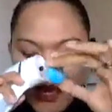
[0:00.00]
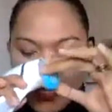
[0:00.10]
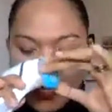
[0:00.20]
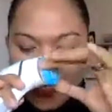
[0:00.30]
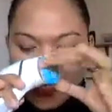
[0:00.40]

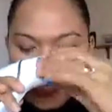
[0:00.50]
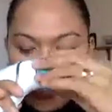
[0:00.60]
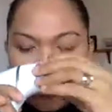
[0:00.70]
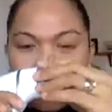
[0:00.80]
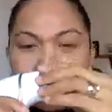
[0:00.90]

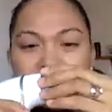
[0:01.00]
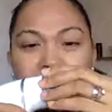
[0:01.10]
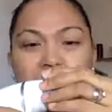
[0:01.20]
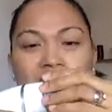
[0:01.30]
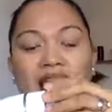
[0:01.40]
And
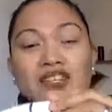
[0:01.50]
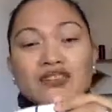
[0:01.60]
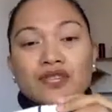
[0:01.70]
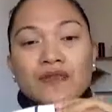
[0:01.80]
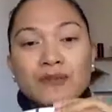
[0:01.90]
this will
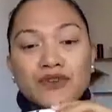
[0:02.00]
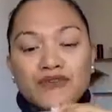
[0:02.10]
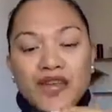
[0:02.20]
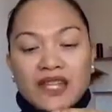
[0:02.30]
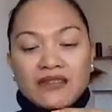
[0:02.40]
actually
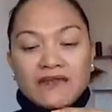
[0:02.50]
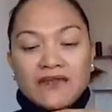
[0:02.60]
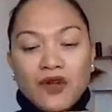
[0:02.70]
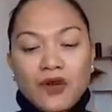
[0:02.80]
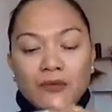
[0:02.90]
prevent
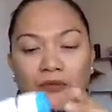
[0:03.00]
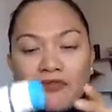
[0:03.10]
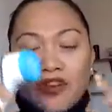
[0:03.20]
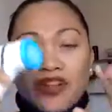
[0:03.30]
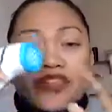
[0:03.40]
from
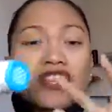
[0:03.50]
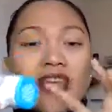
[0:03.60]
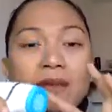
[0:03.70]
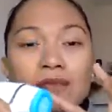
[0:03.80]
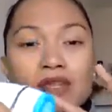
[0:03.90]
further
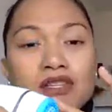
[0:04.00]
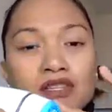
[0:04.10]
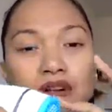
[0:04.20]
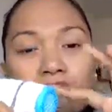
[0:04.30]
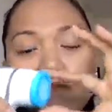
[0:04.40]

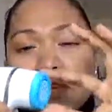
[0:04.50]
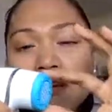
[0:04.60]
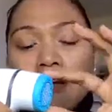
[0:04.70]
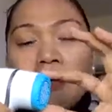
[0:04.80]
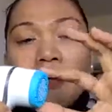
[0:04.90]
damage of
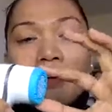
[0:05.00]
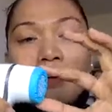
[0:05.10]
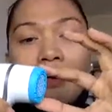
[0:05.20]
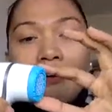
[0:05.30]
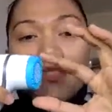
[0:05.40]
the
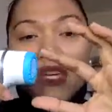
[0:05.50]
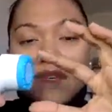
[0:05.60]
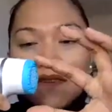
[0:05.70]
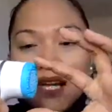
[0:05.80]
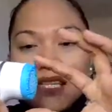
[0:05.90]

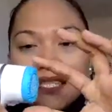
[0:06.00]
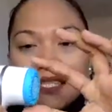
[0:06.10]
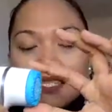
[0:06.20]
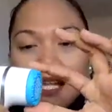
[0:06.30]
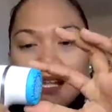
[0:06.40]
device
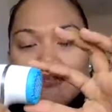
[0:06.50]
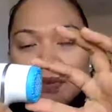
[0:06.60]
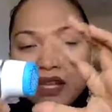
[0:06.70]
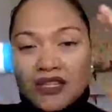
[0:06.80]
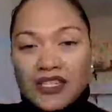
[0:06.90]
itself,
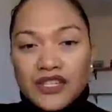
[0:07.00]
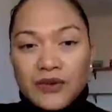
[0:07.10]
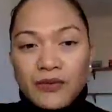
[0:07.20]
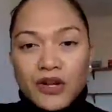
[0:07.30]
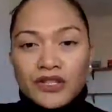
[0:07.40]
because you
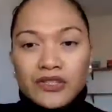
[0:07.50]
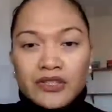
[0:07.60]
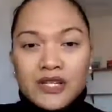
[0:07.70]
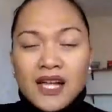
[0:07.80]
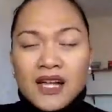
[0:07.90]
know
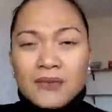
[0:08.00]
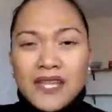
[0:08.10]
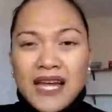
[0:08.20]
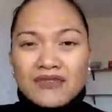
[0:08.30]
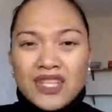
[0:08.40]
water, we
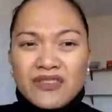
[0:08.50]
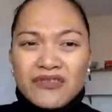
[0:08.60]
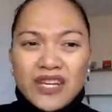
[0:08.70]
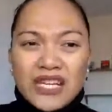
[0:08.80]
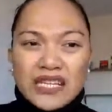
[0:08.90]
have
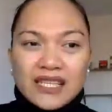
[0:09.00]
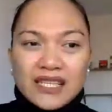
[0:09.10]
different